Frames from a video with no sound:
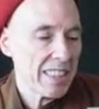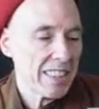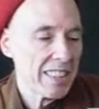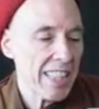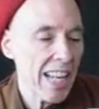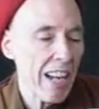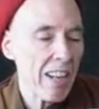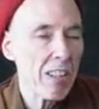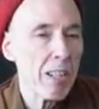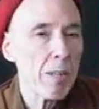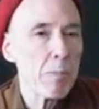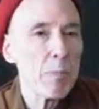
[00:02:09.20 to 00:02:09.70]

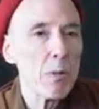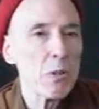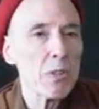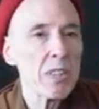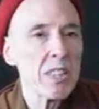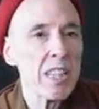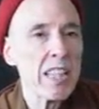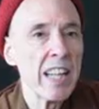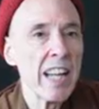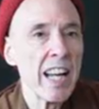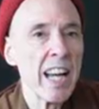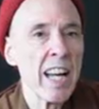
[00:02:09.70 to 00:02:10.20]

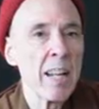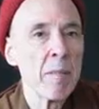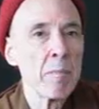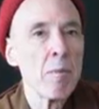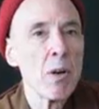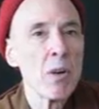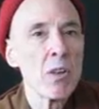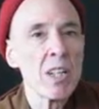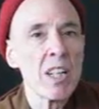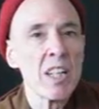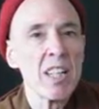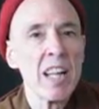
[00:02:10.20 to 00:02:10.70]
Sariputta and
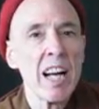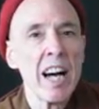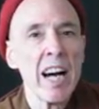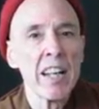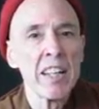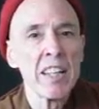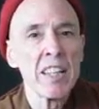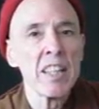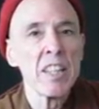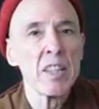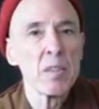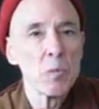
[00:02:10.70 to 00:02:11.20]

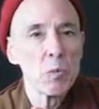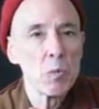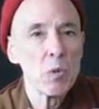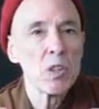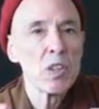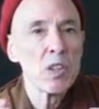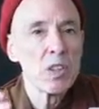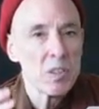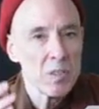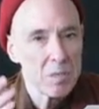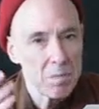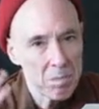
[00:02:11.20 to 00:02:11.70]
Moggallana
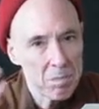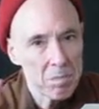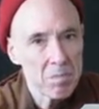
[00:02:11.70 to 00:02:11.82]
were